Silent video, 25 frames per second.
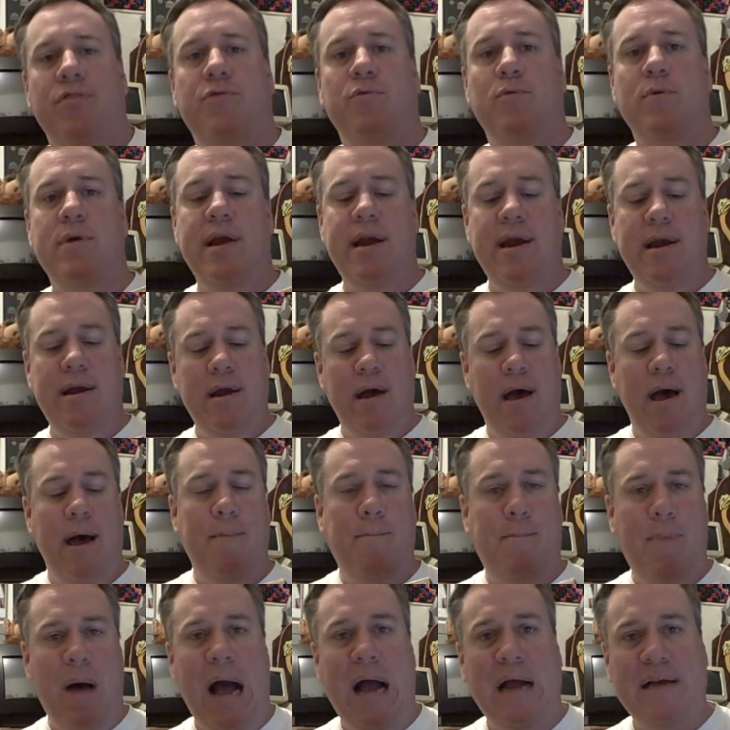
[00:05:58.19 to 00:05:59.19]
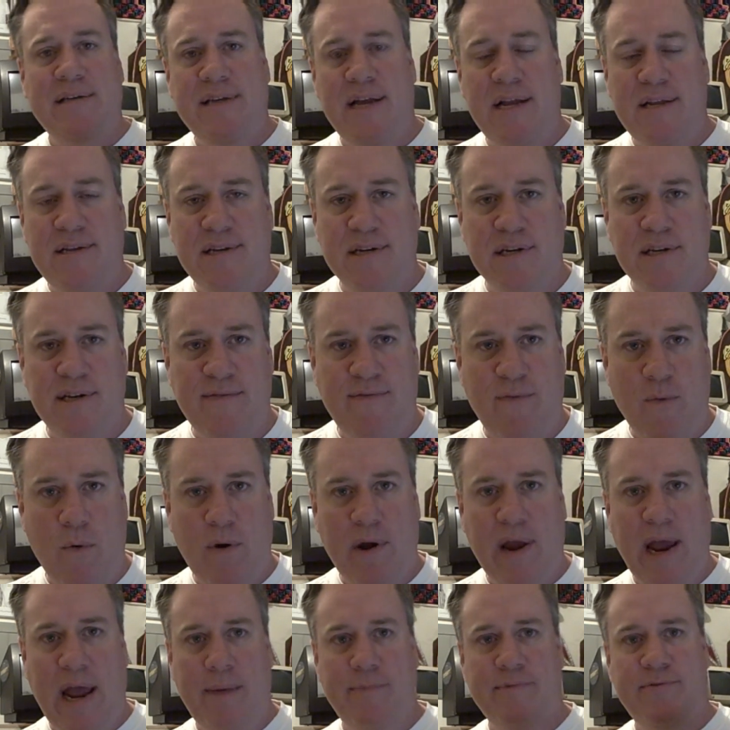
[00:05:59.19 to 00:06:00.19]
3 boxed
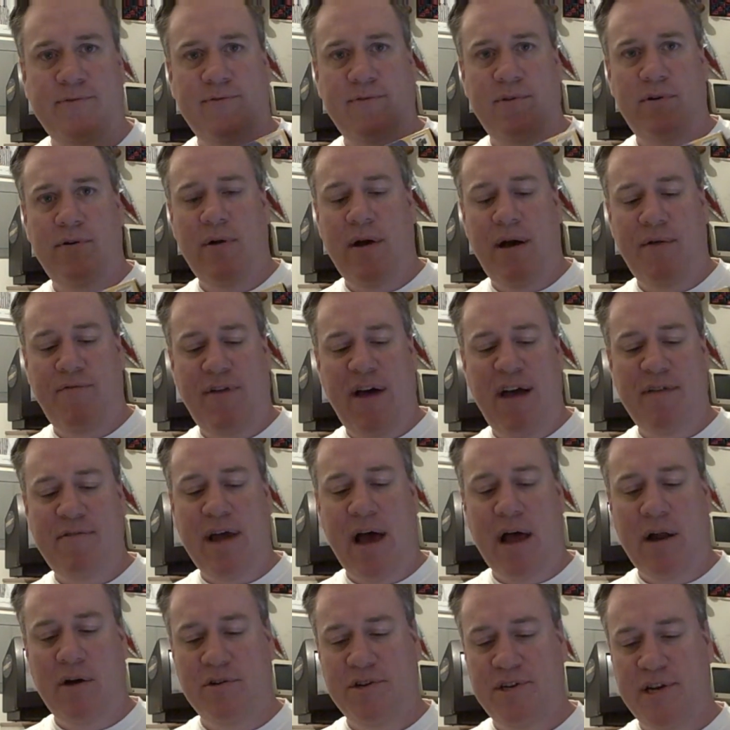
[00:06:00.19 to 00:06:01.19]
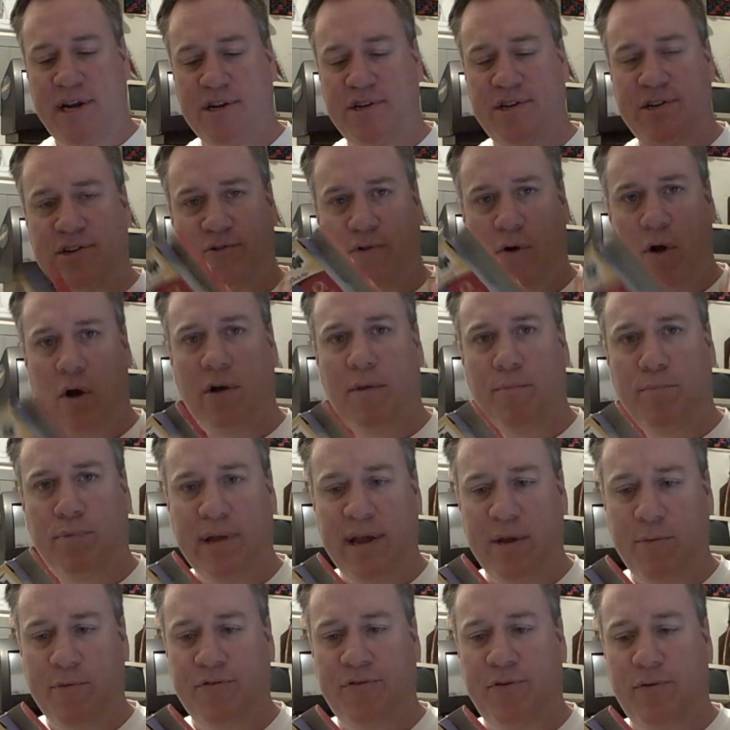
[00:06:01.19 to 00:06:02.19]
N64 games for $5 each. These are all
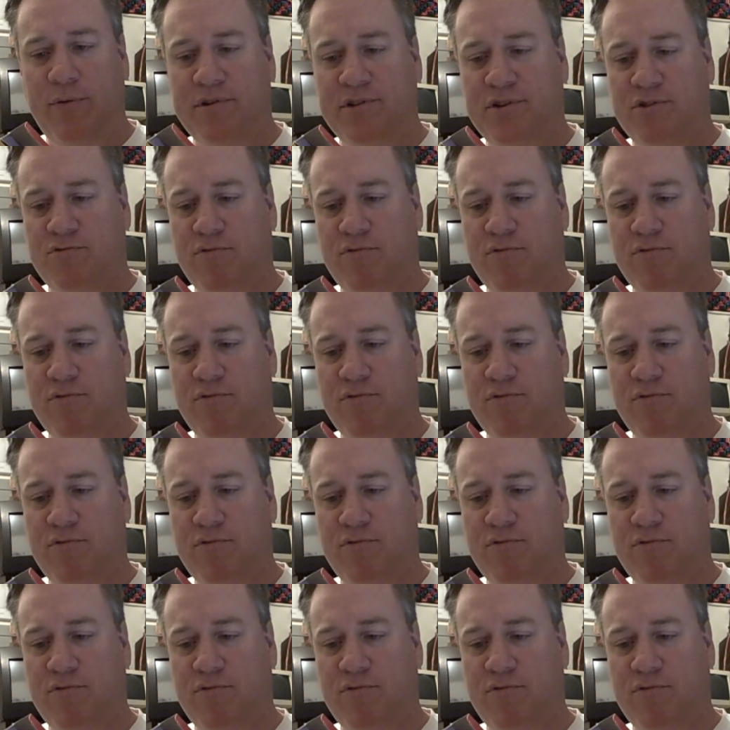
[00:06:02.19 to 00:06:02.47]
complete with their